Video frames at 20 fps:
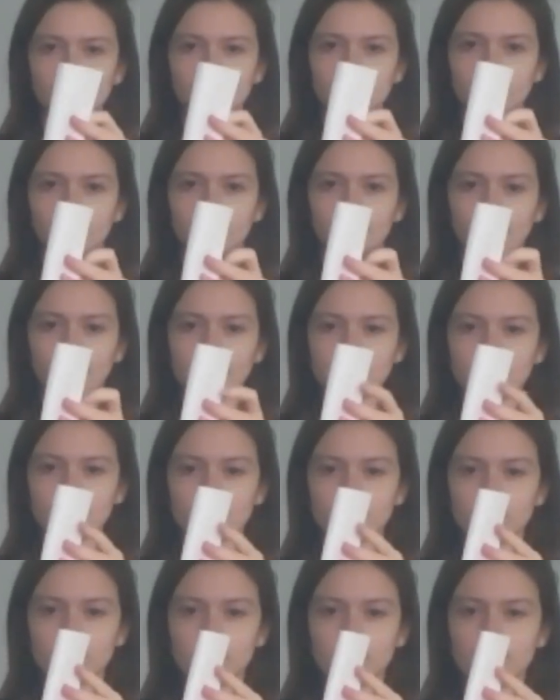all right,
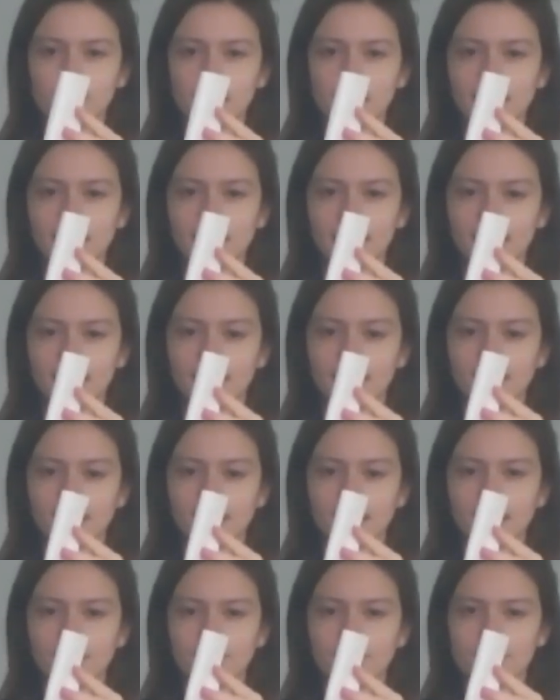so to make it
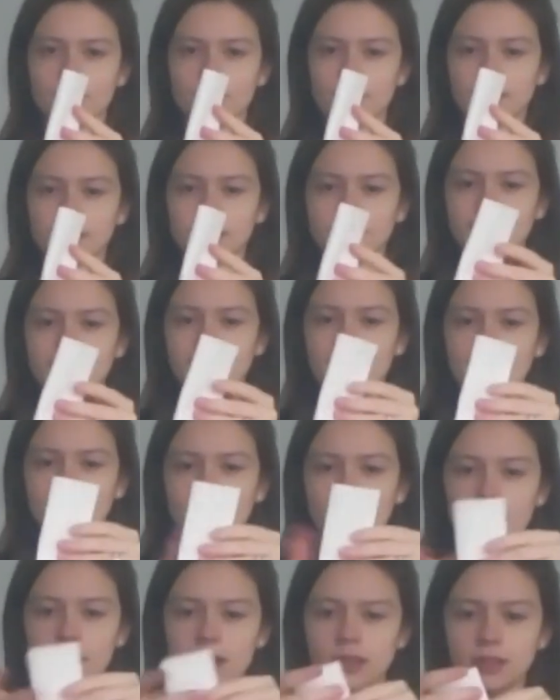even
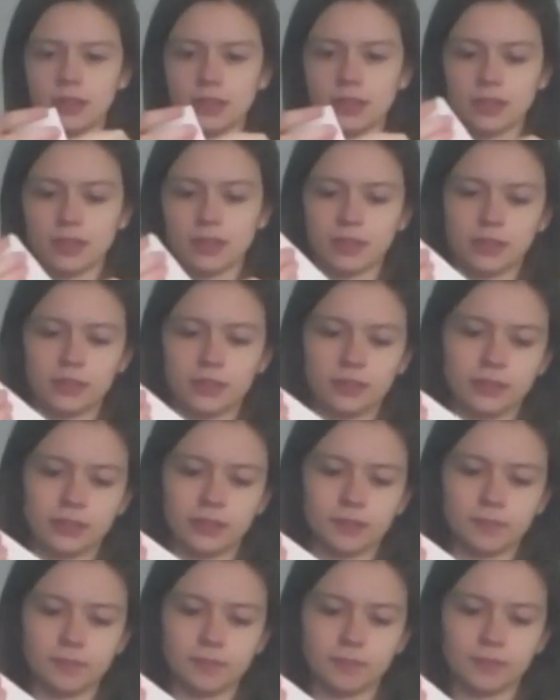slimmer.
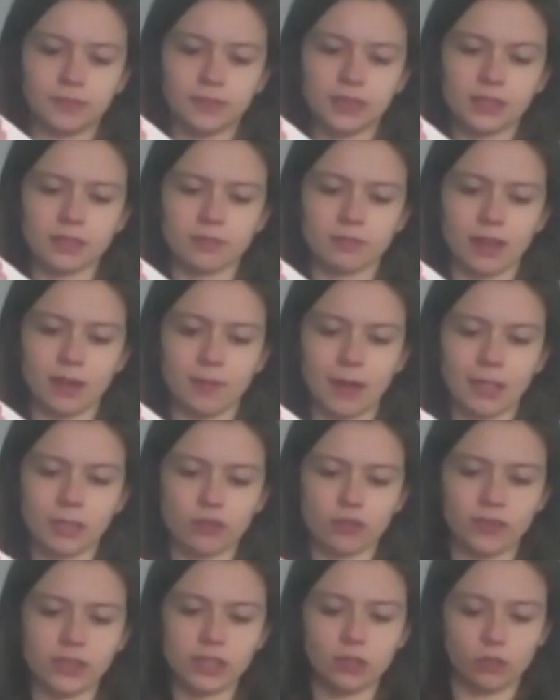Doesn't really
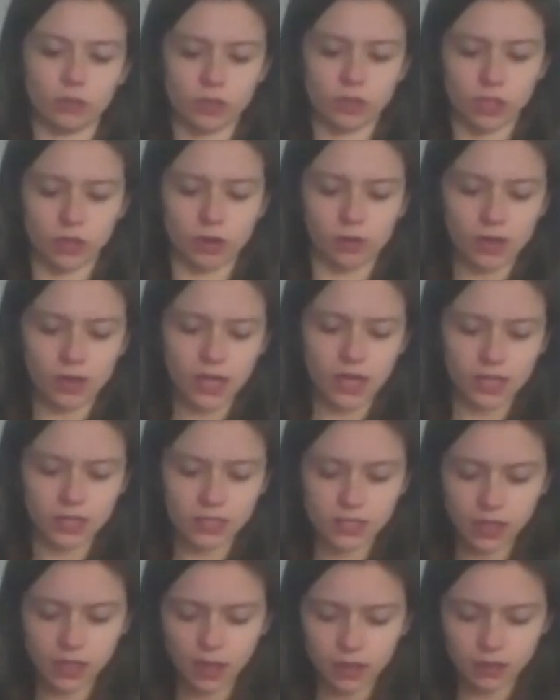matter if it's not so
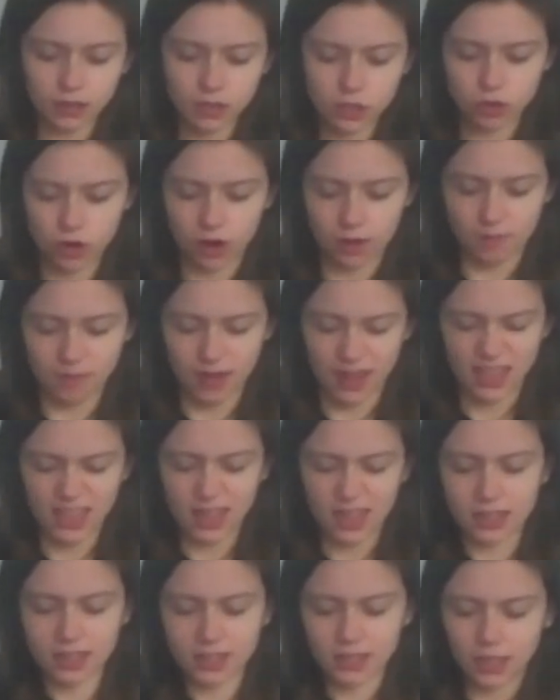neat, try and
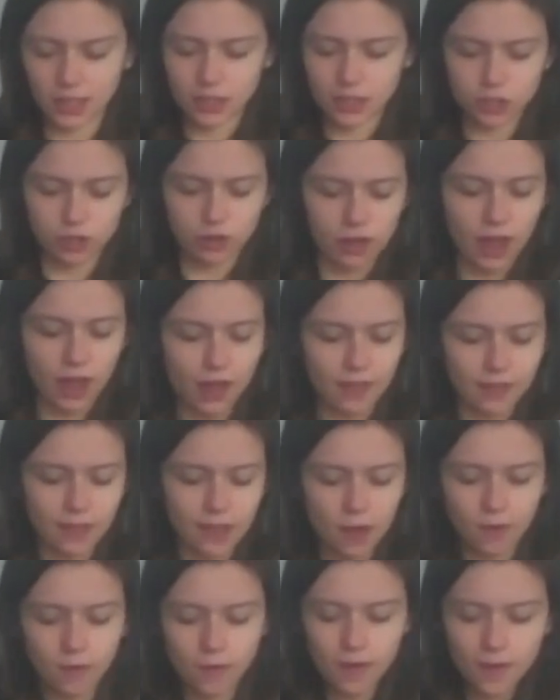make it as neat as you can
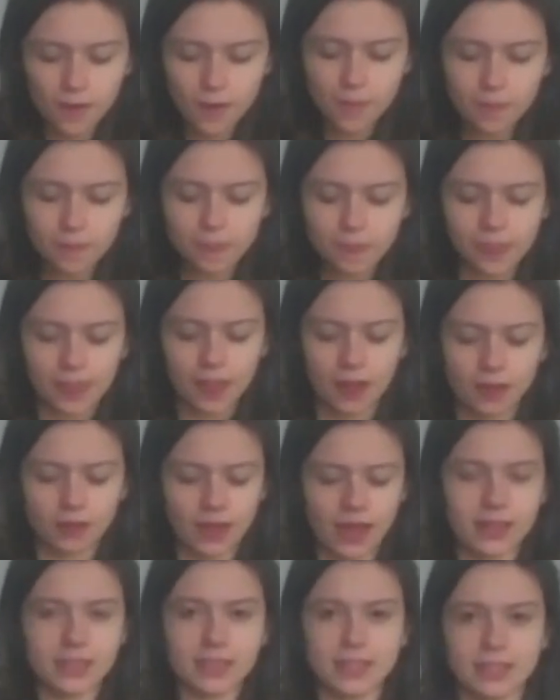though. Okay, so